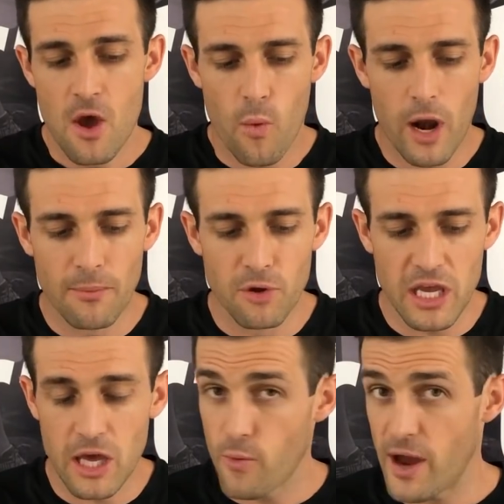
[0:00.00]
when I'm
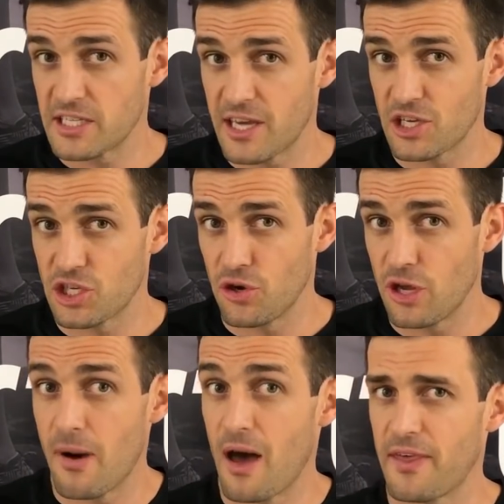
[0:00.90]
looking at a race day shoe, you
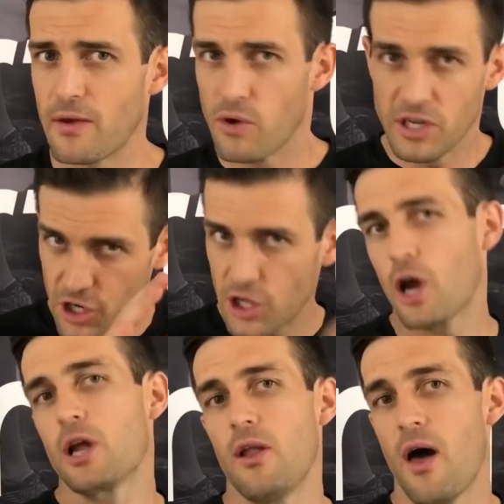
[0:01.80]
might think, well, he's got to
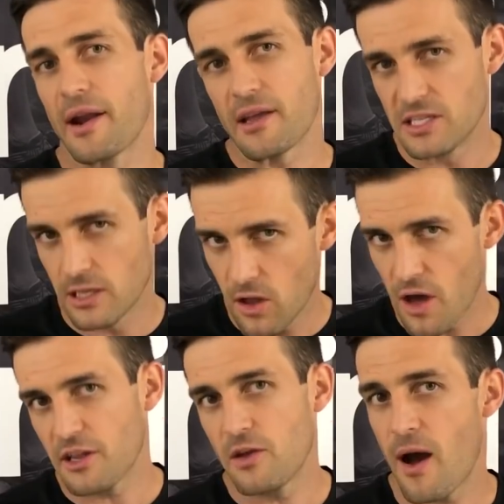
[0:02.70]
go light, because the
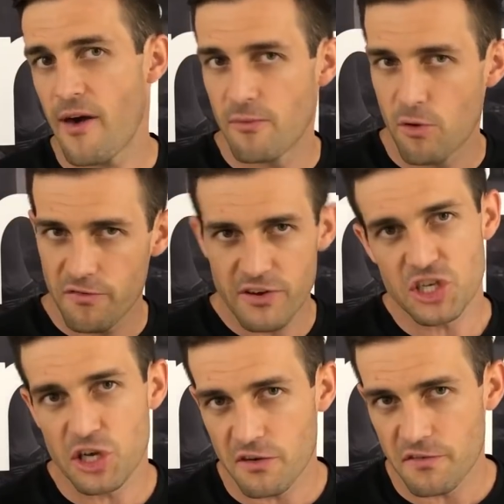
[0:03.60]
lighter you are, the more
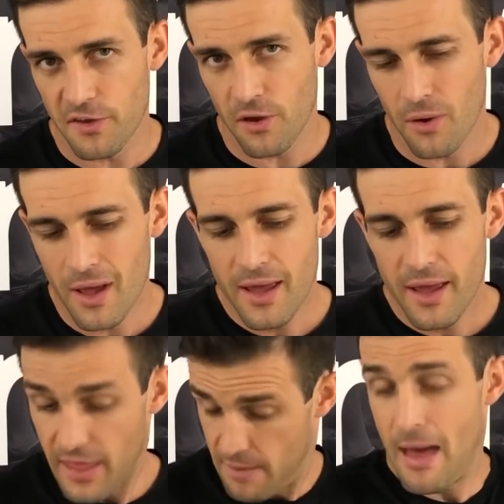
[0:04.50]
efficient you're going to feel.
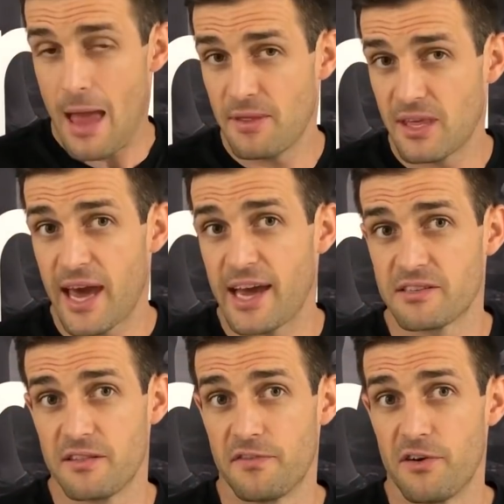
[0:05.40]
That may be the case
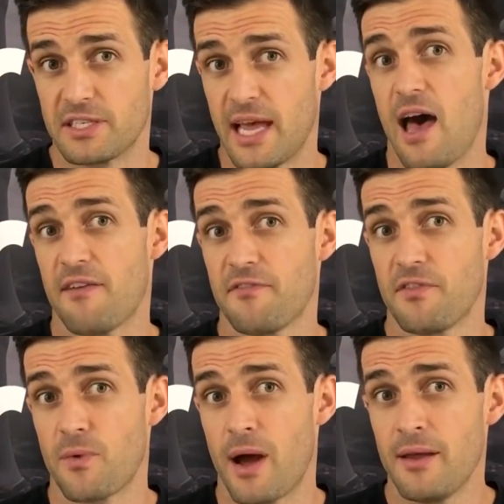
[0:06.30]
for the first half of
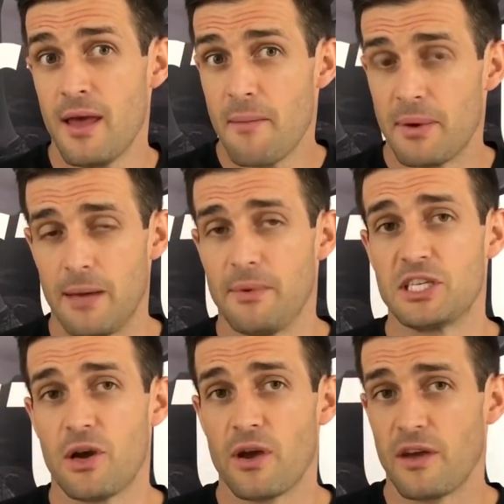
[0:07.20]
the run, but let me
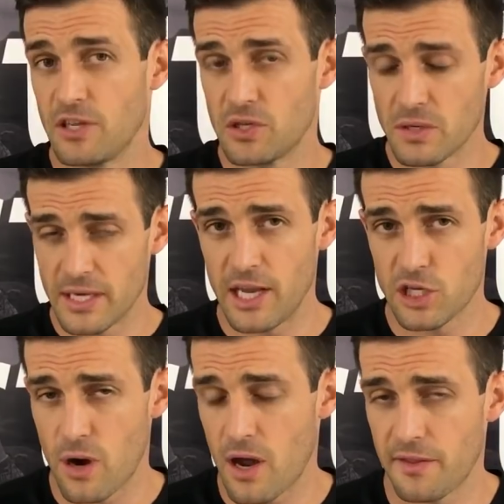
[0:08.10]
tell you, if you talk to any
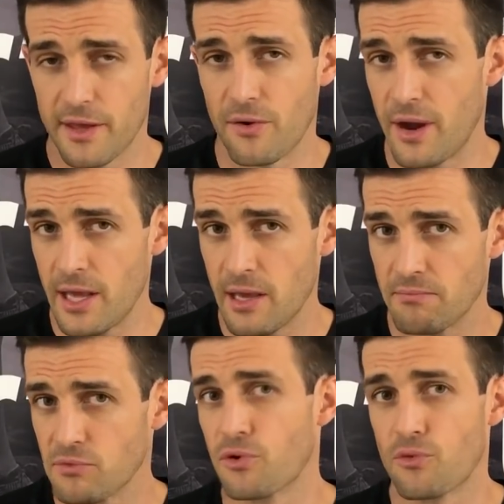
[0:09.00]
triathlete or any
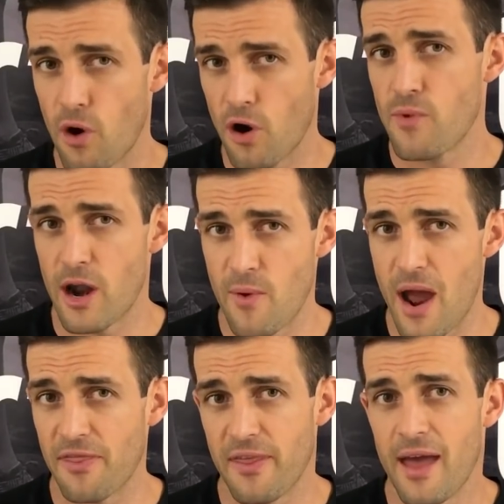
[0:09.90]
sort of road runner
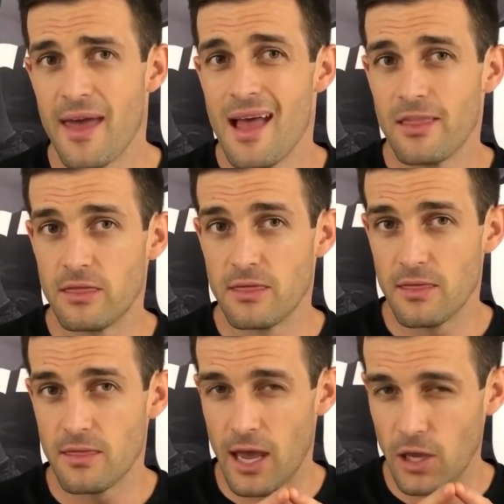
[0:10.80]
out there,
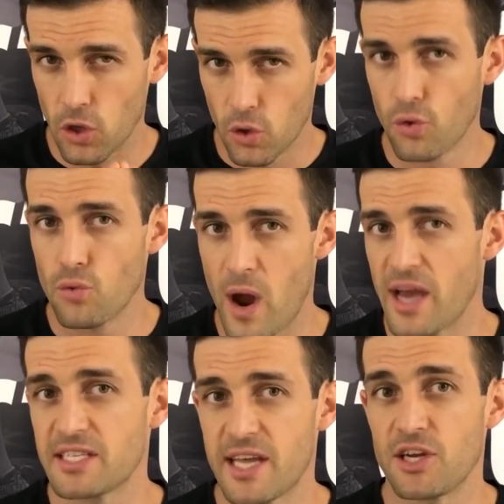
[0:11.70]
a good
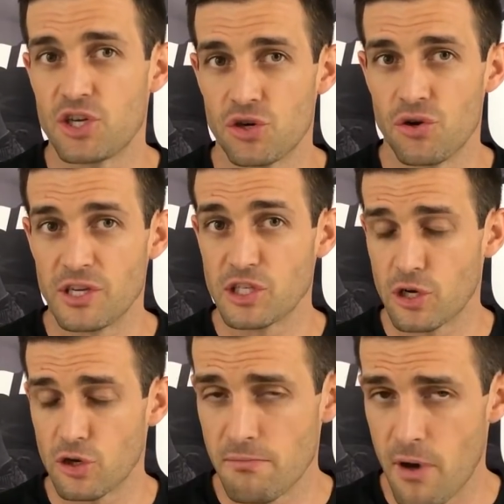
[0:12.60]
race day shoe is going
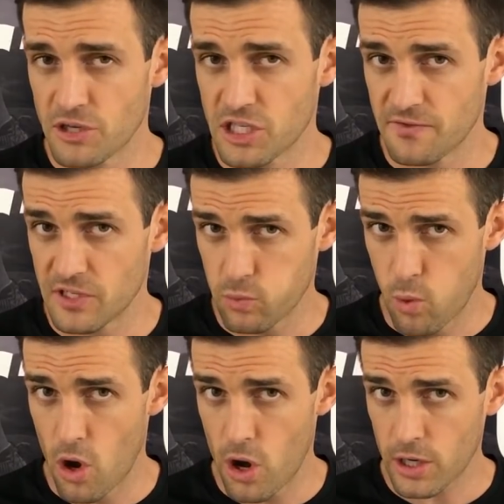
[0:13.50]
most of its
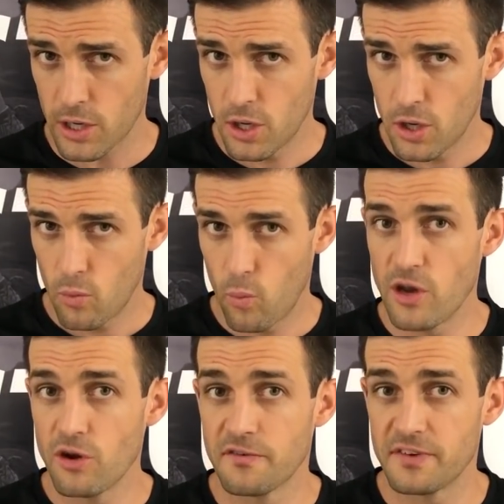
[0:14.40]
work when
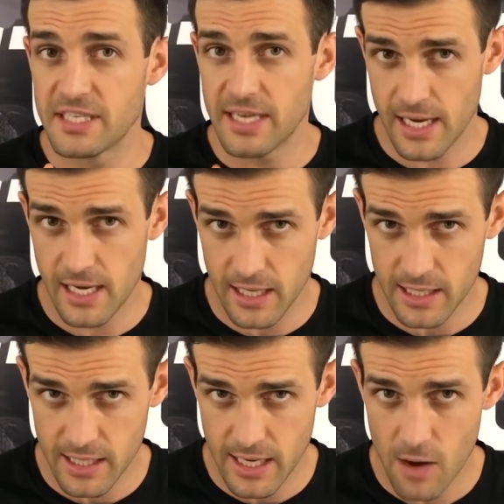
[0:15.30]
you're fatiguing,
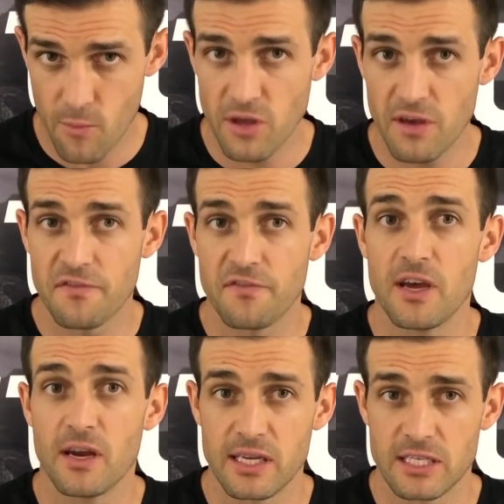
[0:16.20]
okay? When you're
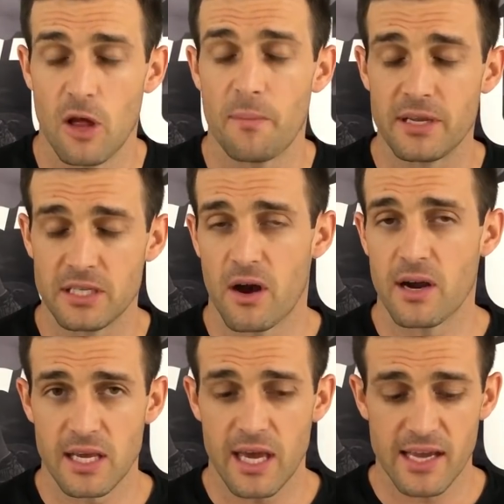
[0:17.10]
feeling sloppy and tight
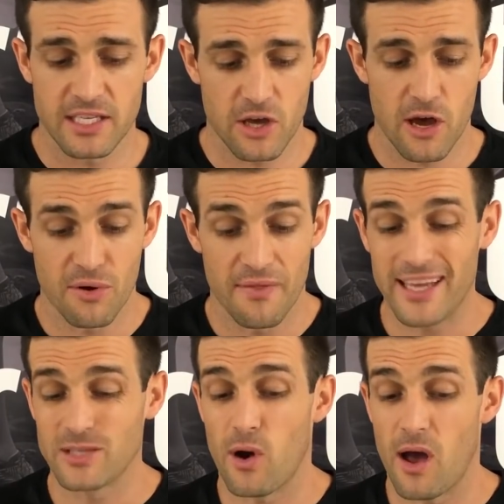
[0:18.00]
in your gait cycle. And
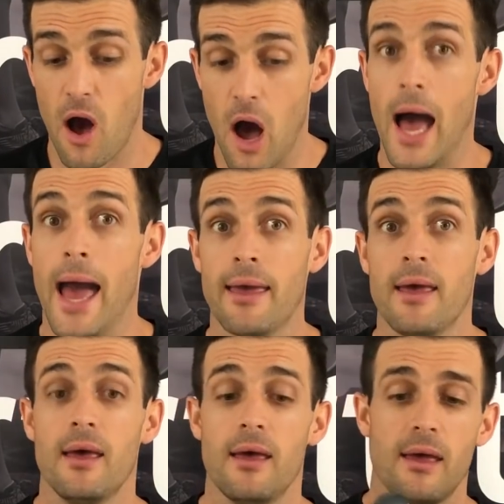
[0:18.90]
that's why I
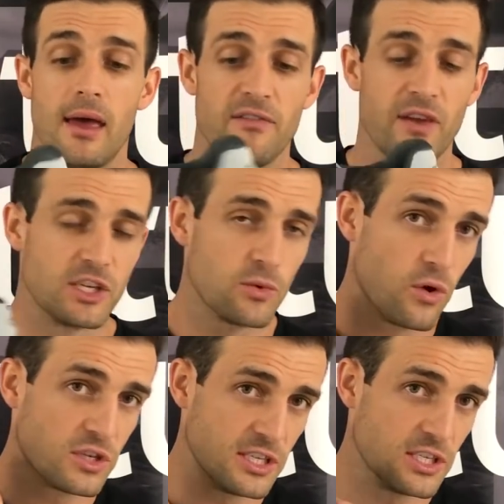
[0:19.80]
have lent
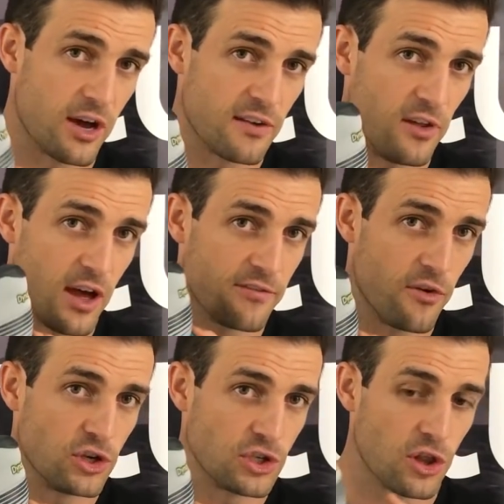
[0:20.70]
towards the Dataflight
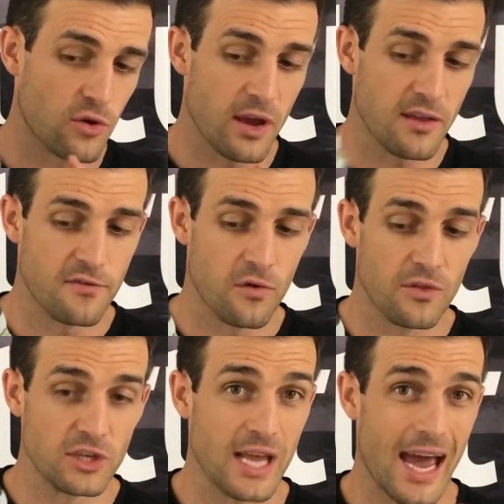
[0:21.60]
version 3 for
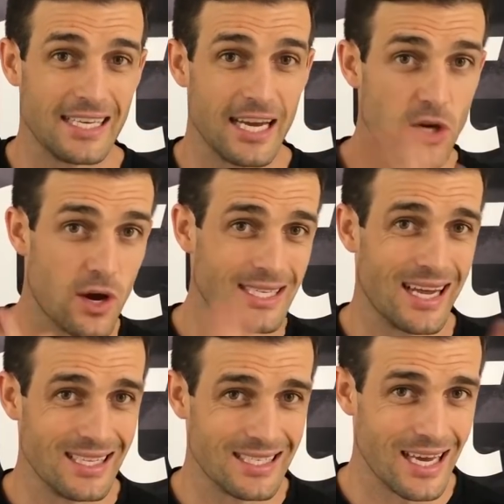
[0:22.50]
the
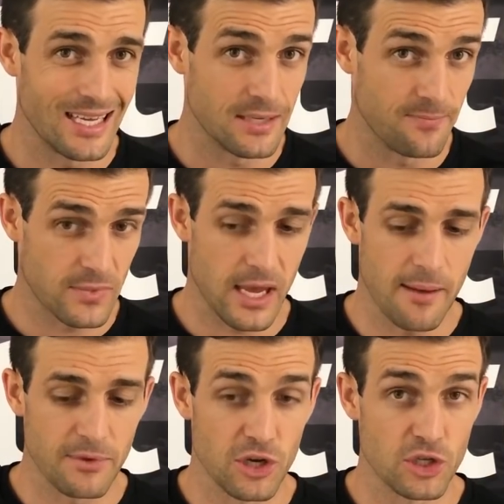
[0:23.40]
18-19 season
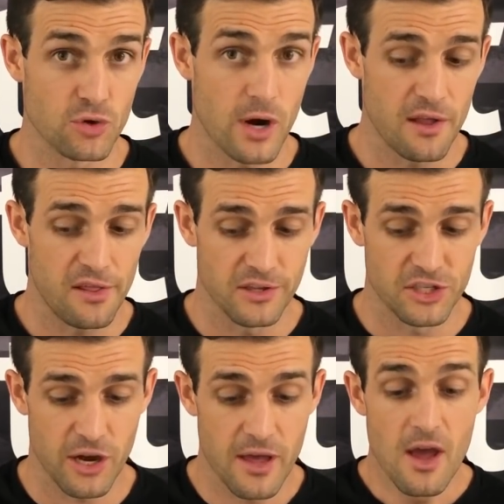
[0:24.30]
in terms of triathlon.
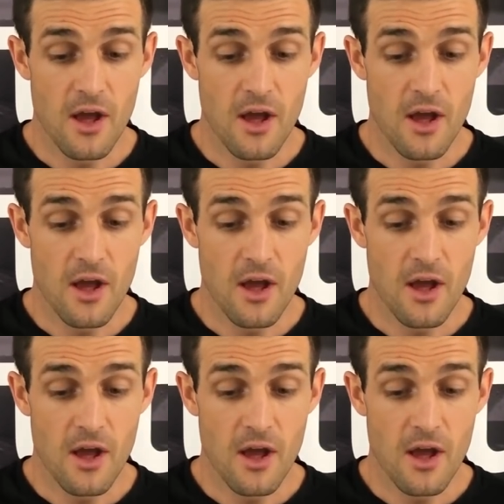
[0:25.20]
So